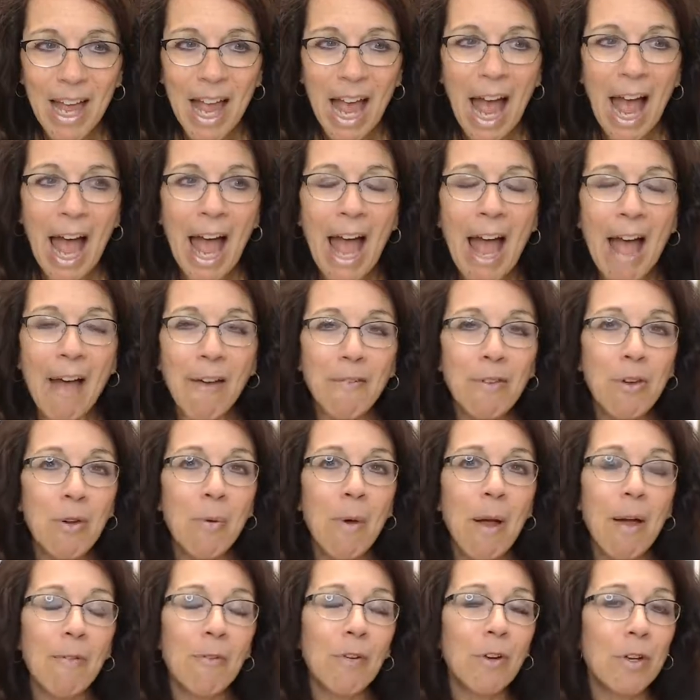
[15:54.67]
Have
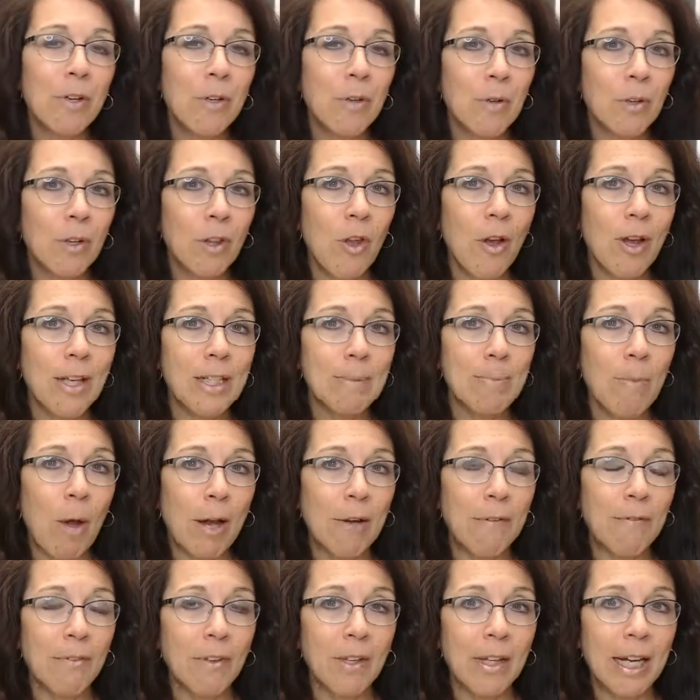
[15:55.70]
you ever utilized
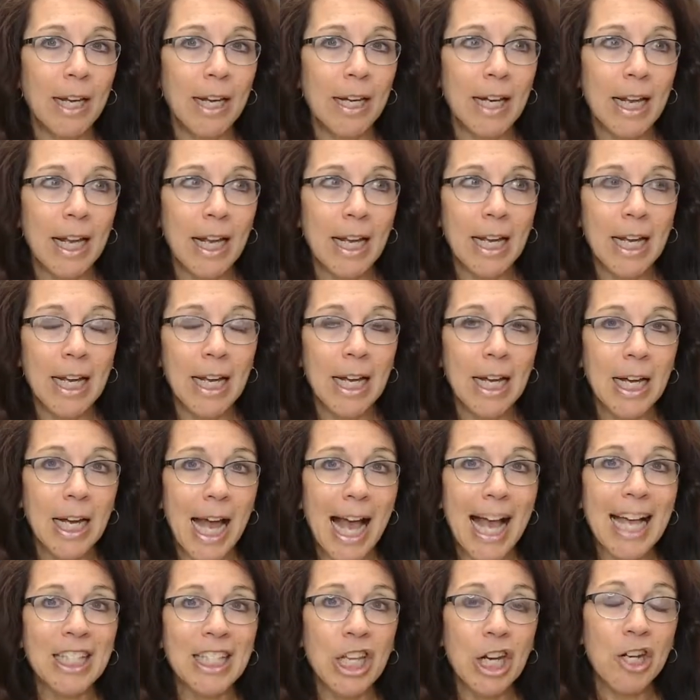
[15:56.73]
mindful eating
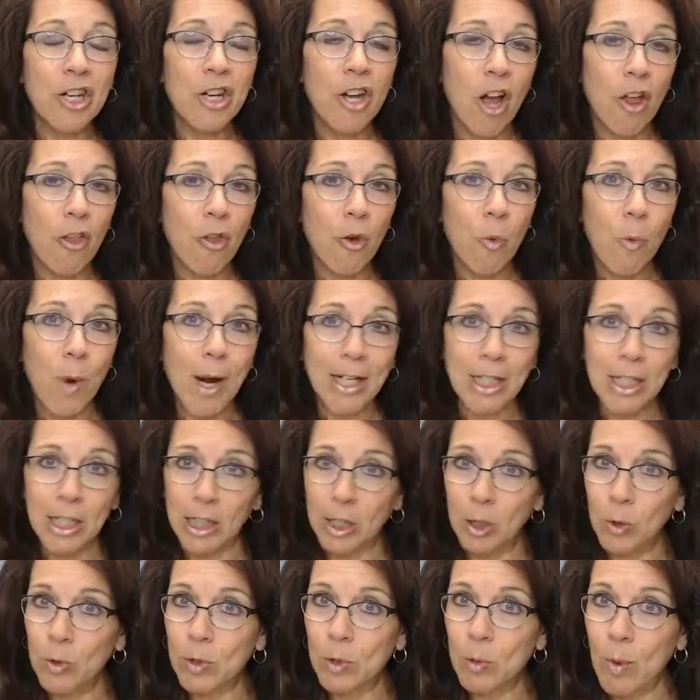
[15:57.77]
as another way to
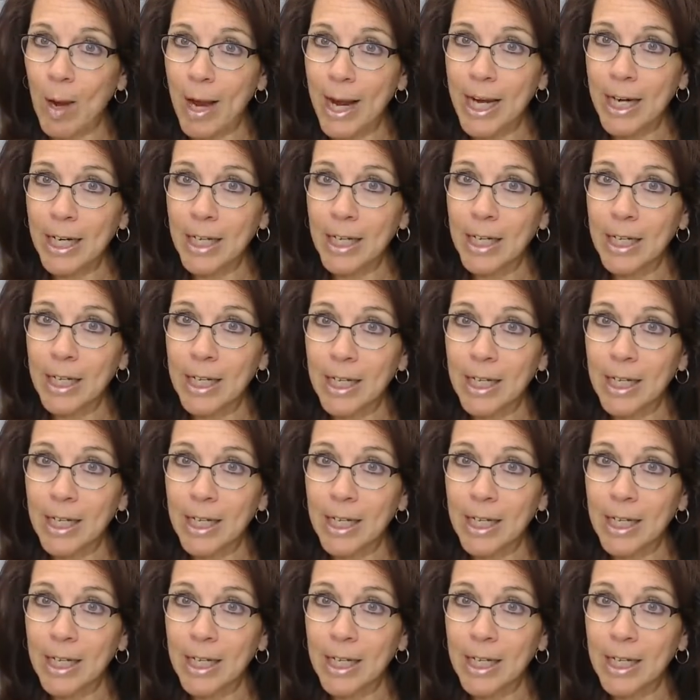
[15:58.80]
lose weight?